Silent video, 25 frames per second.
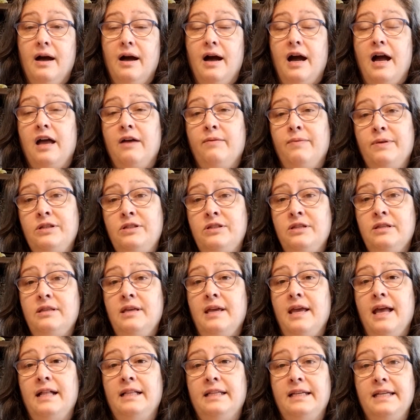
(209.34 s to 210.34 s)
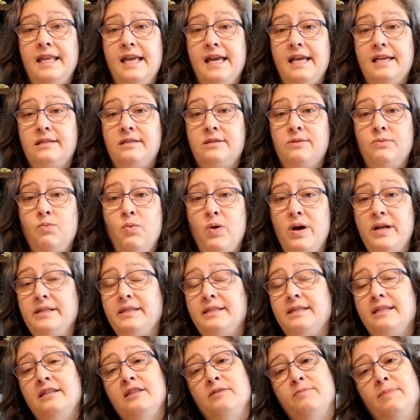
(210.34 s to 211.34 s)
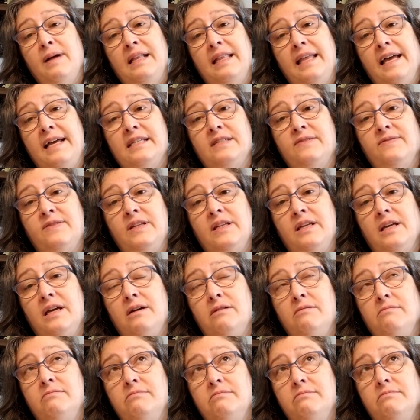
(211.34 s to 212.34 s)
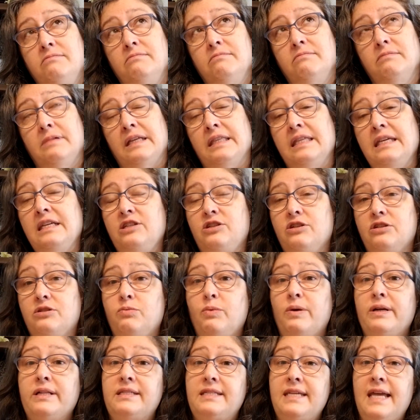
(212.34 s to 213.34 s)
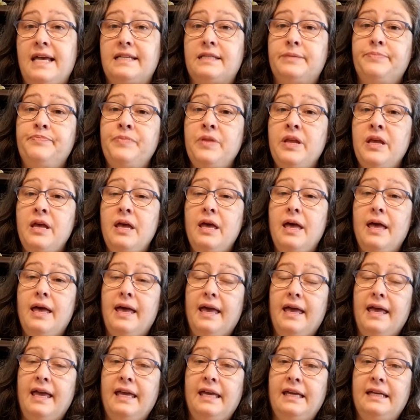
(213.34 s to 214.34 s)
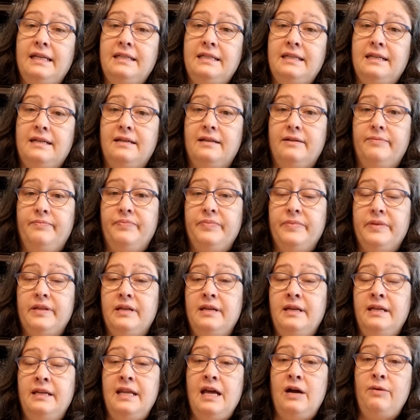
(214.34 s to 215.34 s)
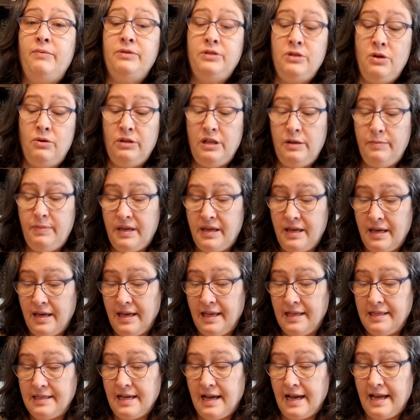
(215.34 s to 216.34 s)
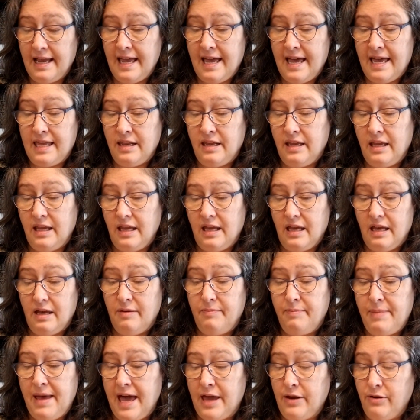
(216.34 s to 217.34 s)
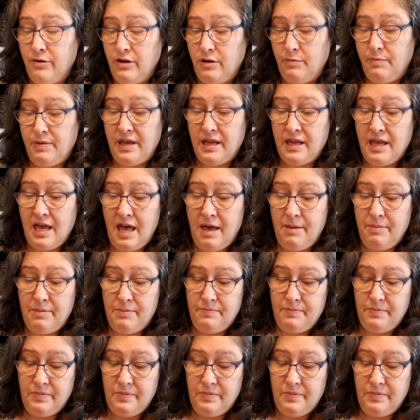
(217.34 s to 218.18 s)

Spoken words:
I went to the LNS once since my last video. I think just once, yes. And that was only because I had a pattern to pick up